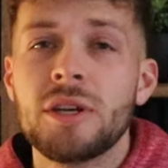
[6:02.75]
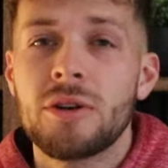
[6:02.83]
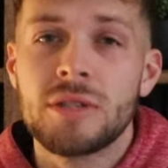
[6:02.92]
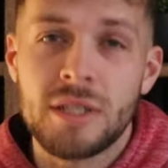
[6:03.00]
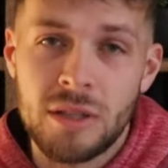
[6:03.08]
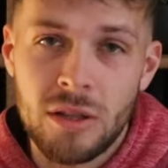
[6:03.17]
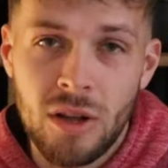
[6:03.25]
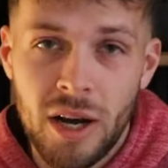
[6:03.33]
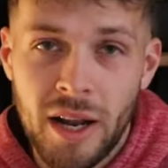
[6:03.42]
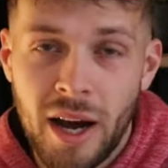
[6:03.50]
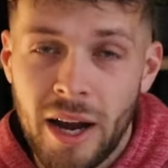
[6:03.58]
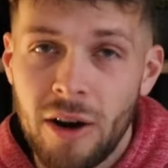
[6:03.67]
years is a lot
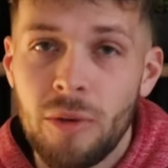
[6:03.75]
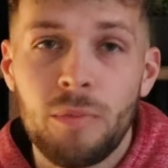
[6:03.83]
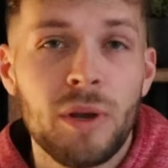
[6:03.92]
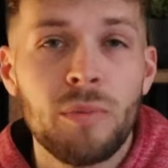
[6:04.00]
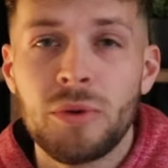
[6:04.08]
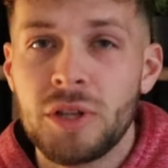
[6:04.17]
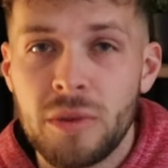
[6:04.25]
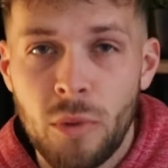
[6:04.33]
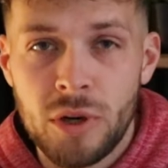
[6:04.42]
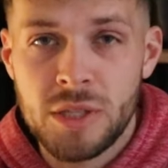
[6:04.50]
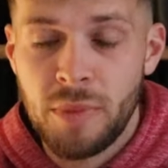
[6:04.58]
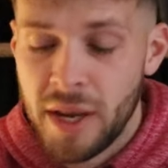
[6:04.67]
higher. People need
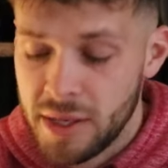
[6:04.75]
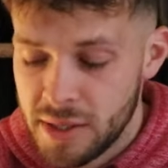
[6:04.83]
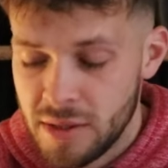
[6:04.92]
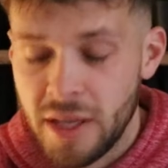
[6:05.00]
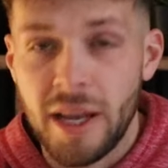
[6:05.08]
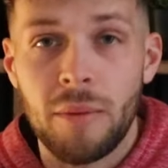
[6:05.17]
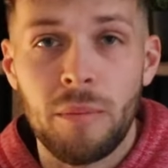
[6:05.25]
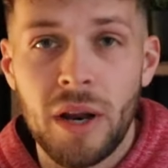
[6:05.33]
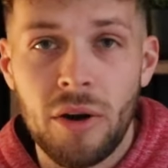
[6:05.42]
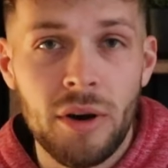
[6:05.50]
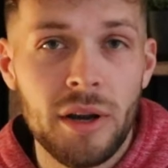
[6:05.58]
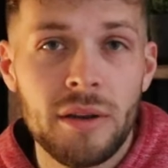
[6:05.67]
more space. They get
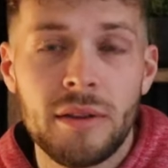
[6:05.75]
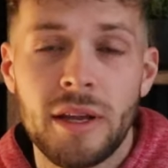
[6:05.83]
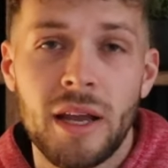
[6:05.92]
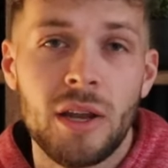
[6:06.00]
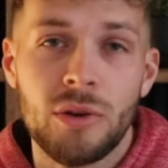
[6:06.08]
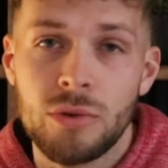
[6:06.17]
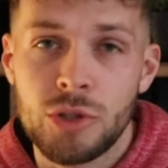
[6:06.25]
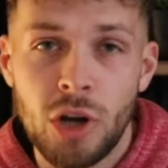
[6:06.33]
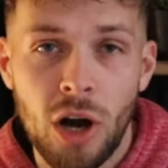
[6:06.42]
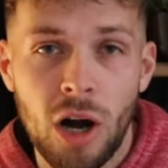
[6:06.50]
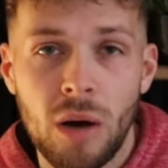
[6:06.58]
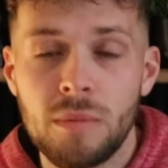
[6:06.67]
married, they get new
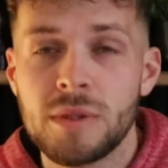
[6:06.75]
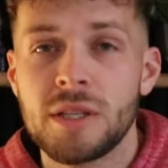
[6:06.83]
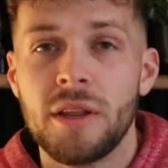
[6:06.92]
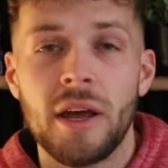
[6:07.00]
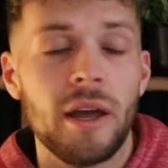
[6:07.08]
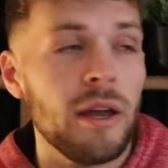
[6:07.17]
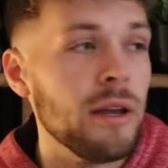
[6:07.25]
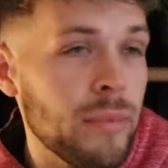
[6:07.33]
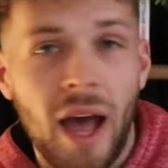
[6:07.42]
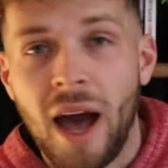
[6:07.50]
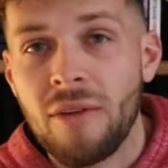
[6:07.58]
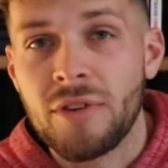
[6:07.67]
jobs, they
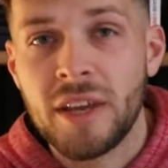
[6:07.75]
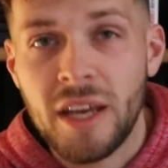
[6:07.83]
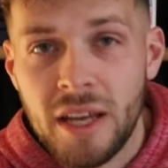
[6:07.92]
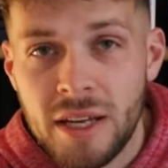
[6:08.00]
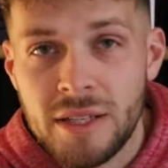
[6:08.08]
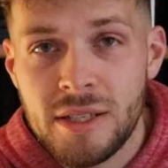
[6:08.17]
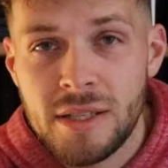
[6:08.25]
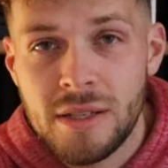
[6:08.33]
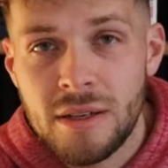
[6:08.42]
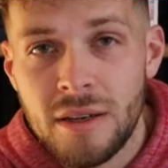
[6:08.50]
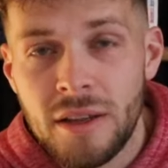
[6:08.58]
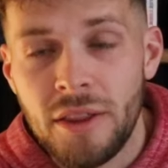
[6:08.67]
have kids,
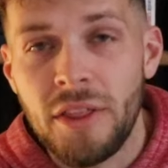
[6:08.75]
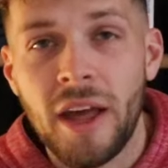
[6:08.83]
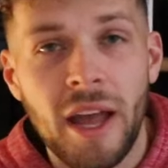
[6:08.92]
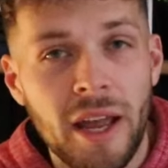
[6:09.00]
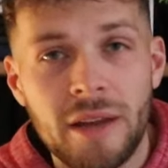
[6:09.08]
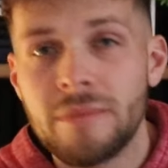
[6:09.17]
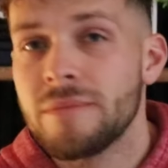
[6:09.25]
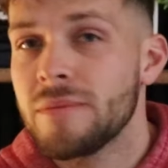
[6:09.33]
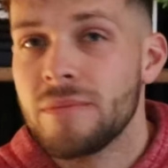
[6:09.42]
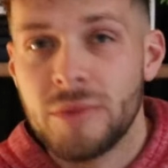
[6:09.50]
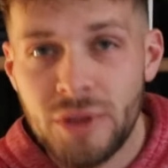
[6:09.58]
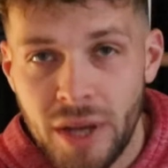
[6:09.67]
they
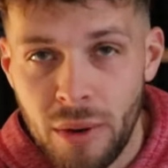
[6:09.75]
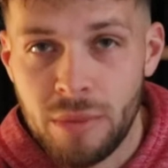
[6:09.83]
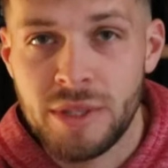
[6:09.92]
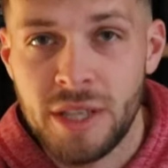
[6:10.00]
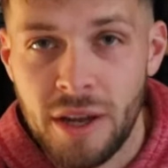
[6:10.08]
you get what I'm